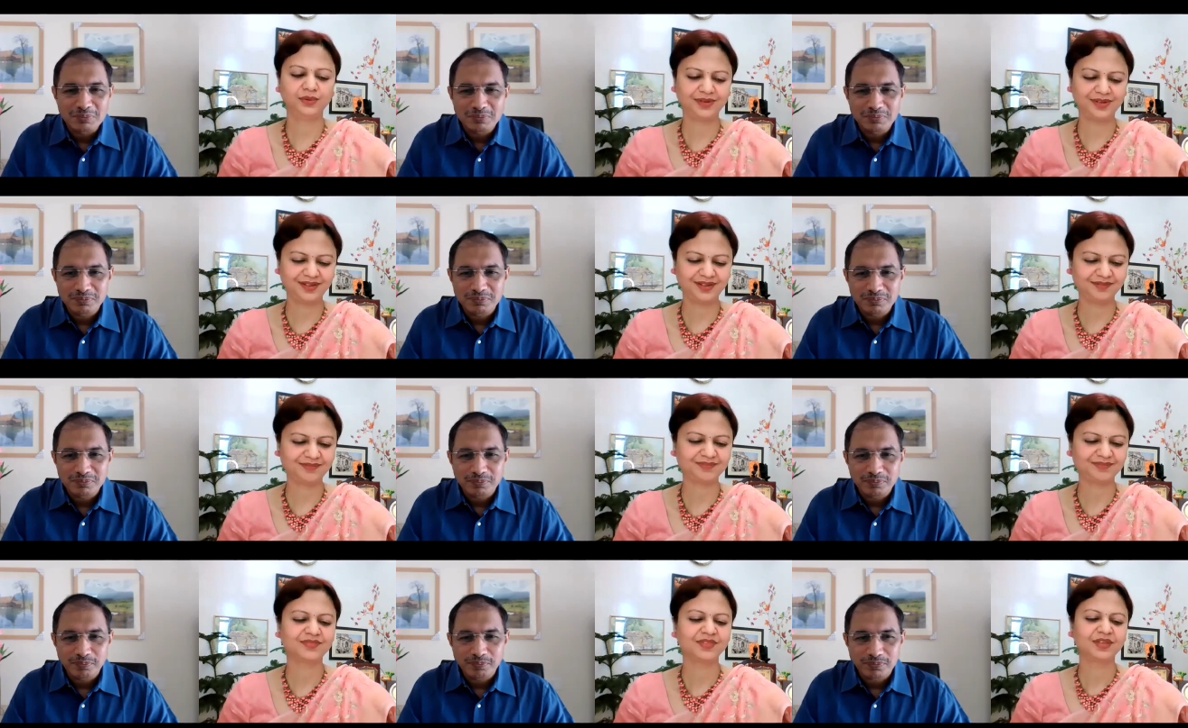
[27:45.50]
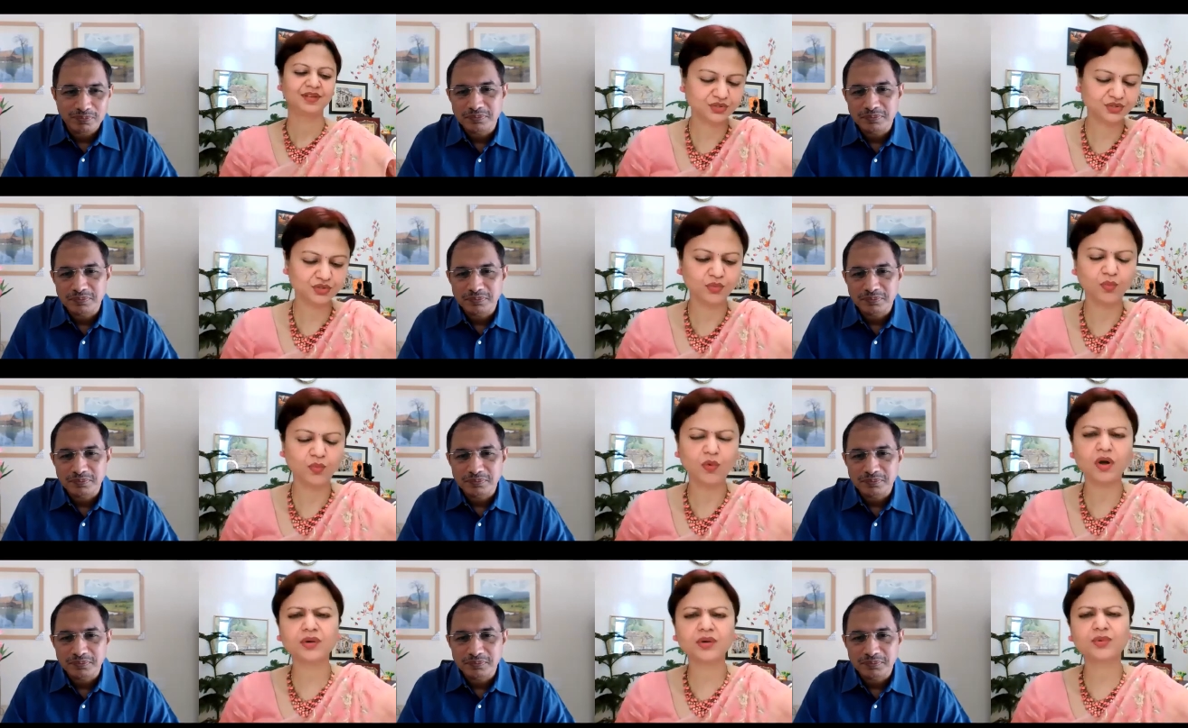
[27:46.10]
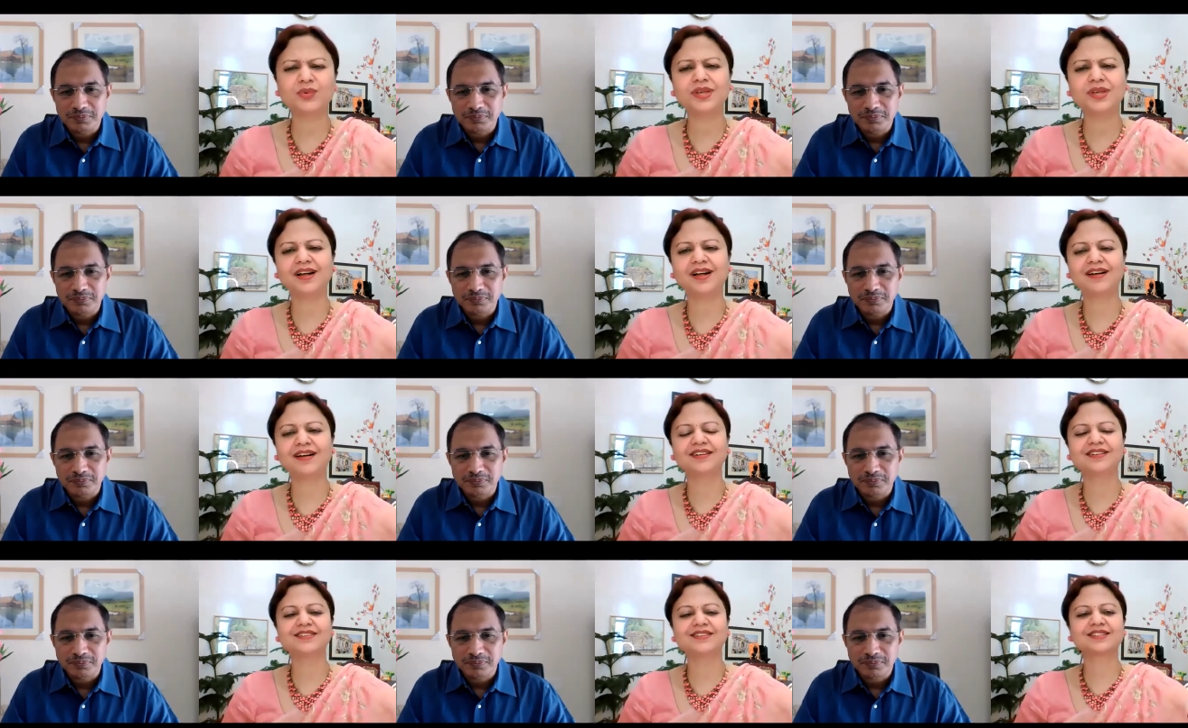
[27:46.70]
Speaker 1: Okay. So what we
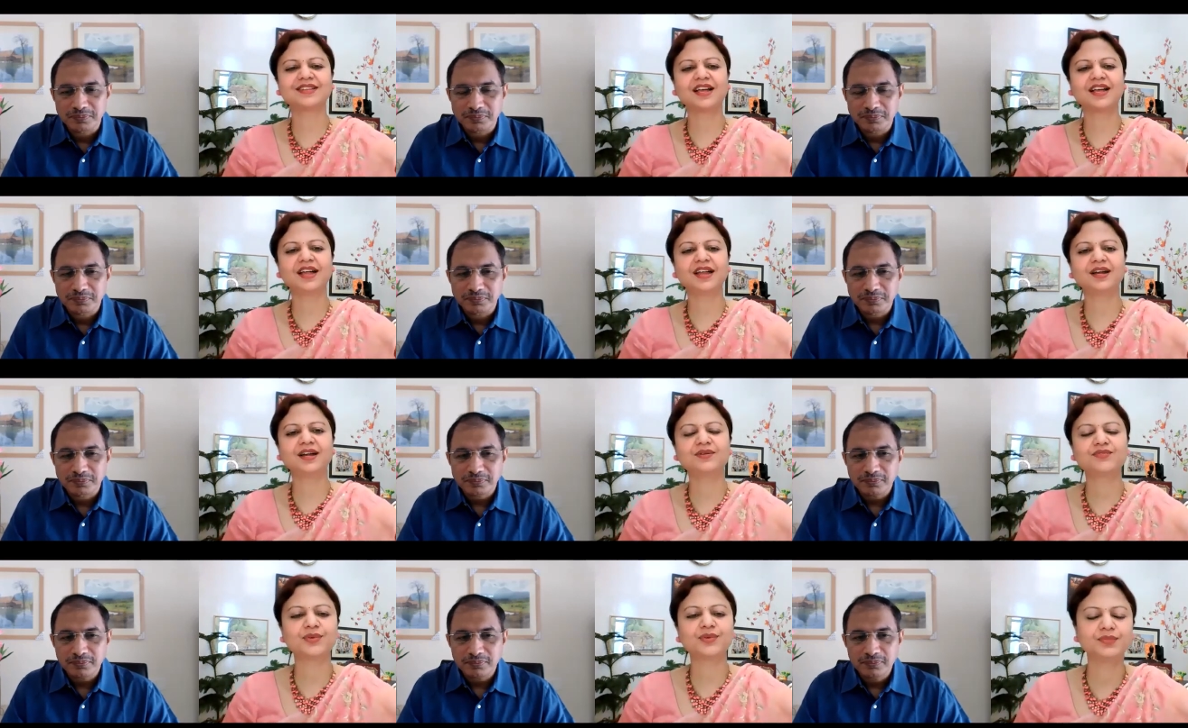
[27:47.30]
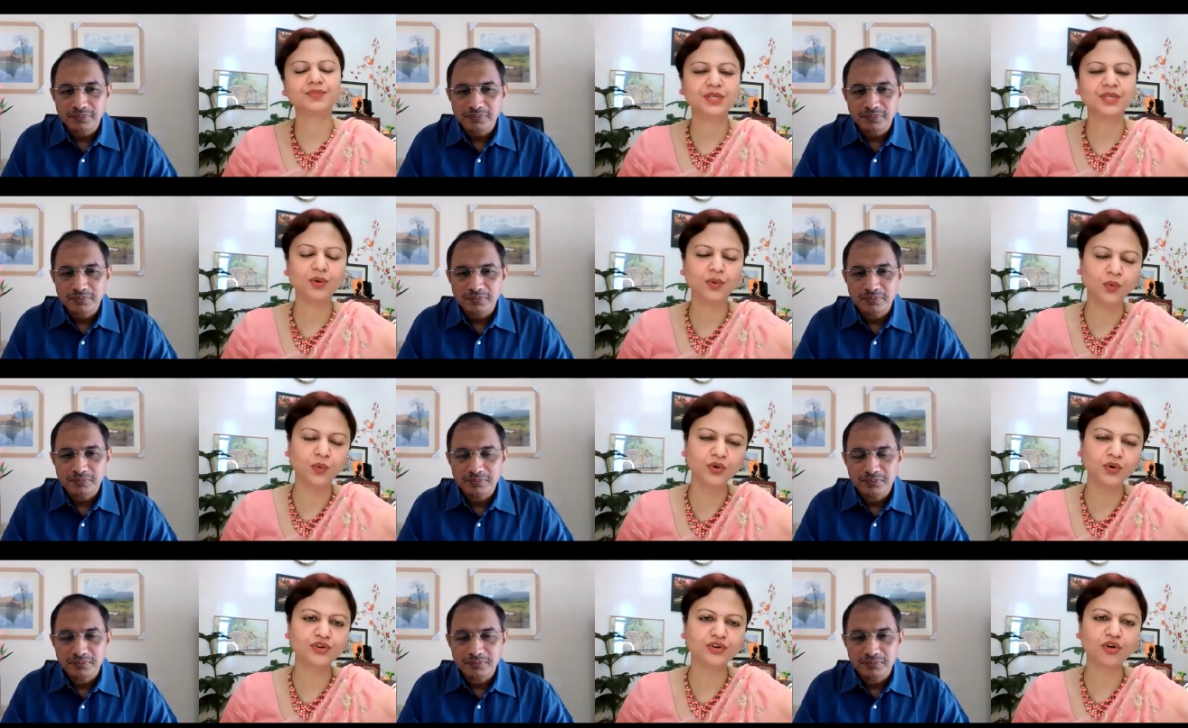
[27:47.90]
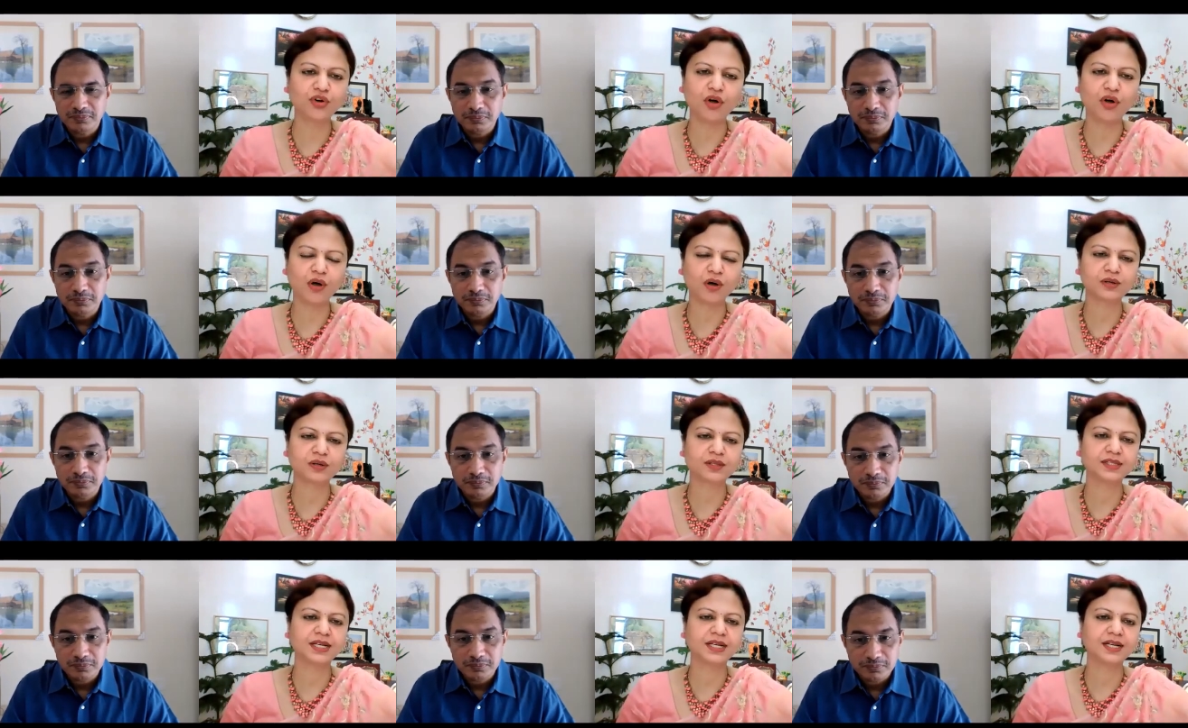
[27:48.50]
understand from the whole
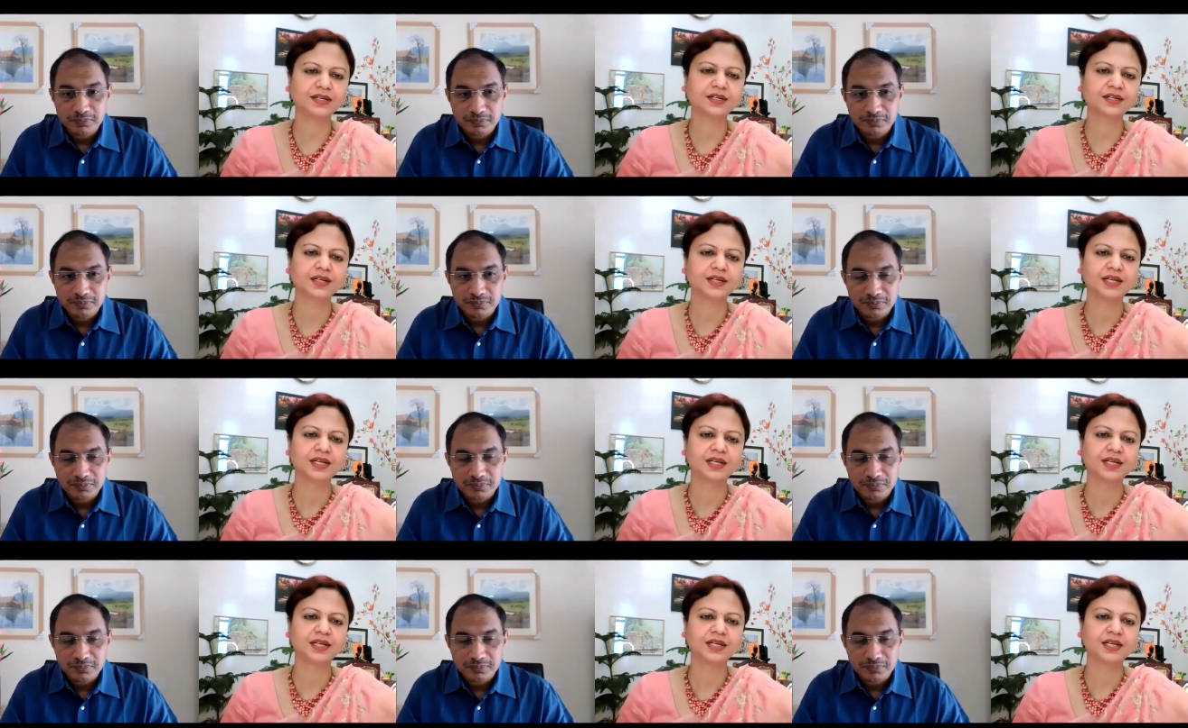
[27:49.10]
talk that